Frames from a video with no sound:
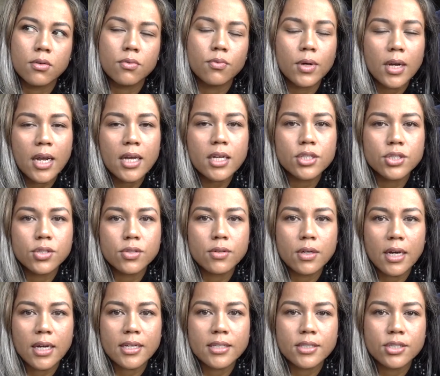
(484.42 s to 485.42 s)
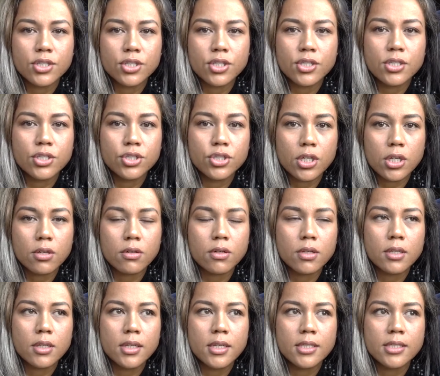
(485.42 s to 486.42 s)
what I do, guys, just in
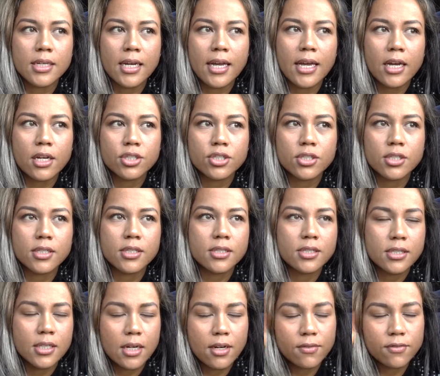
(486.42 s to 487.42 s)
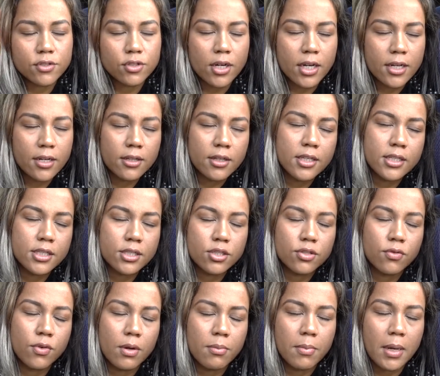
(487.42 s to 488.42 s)
general, is I actually, instead of trying to listen
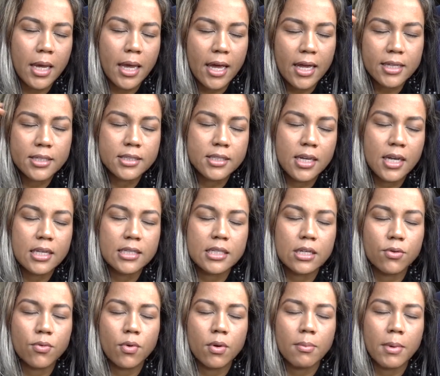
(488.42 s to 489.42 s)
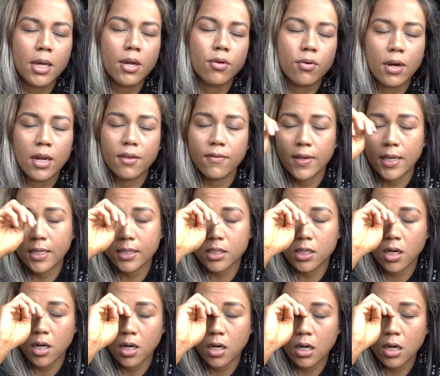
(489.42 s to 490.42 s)
to what my head says and what my cravings
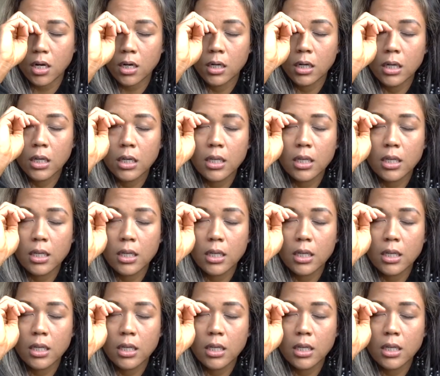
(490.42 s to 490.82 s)
are,